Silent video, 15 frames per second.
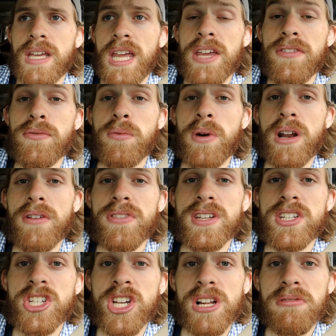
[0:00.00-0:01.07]
Even one of the
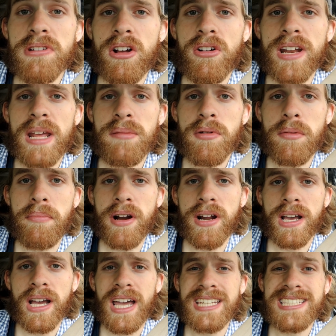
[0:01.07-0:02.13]
children, our neighbor
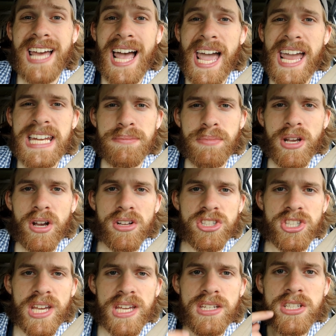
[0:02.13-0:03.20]
barangay, died because
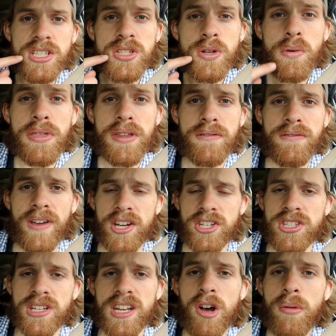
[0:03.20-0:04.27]
she had a tooth
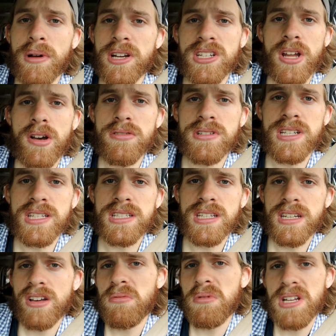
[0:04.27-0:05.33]
infection and nobody noticed
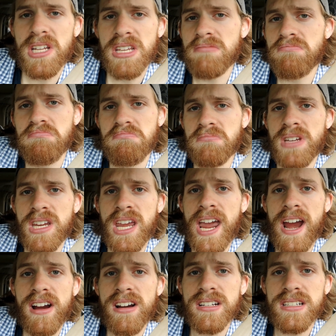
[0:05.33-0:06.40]
and nobody
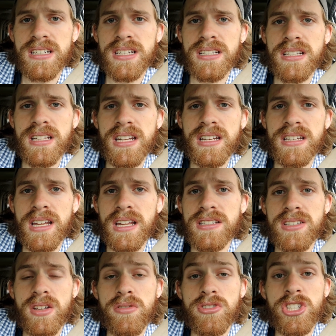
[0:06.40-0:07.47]
cared
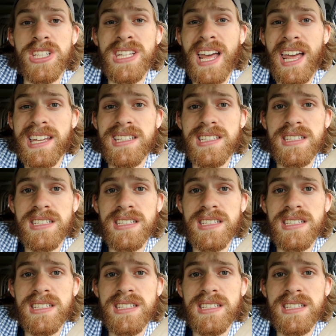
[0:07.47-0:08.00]
and so she died.